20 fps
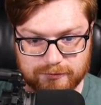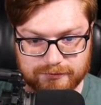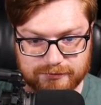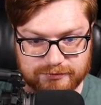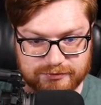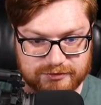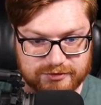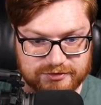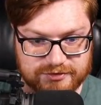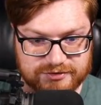
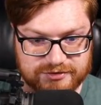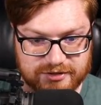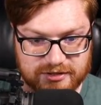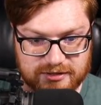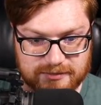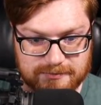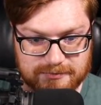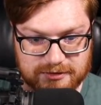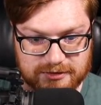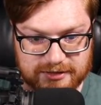the
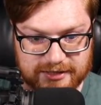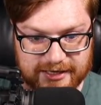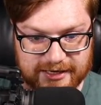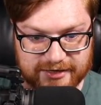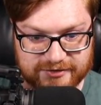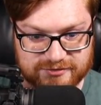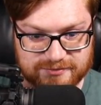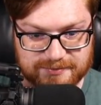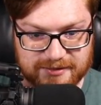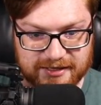dumb
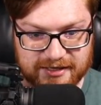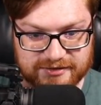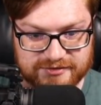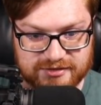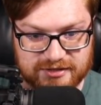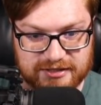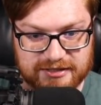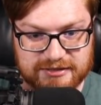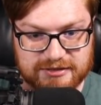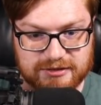last pass
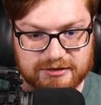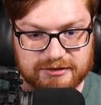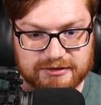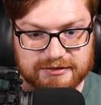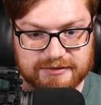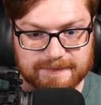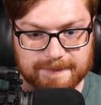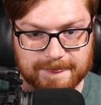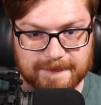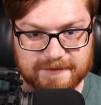
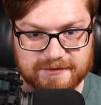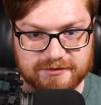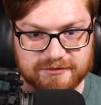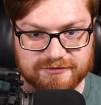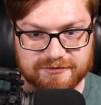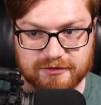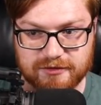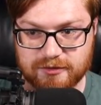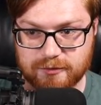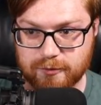icon to
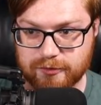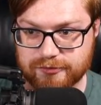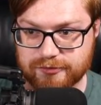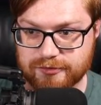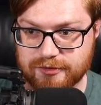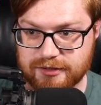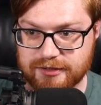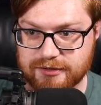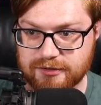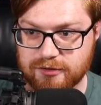fill in whether or
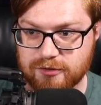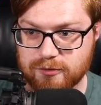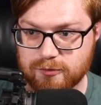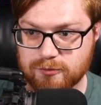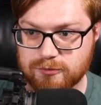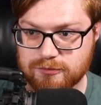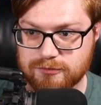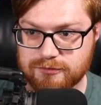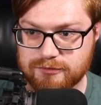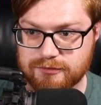not I know
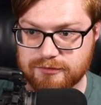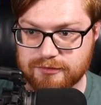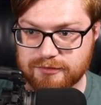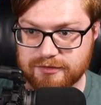the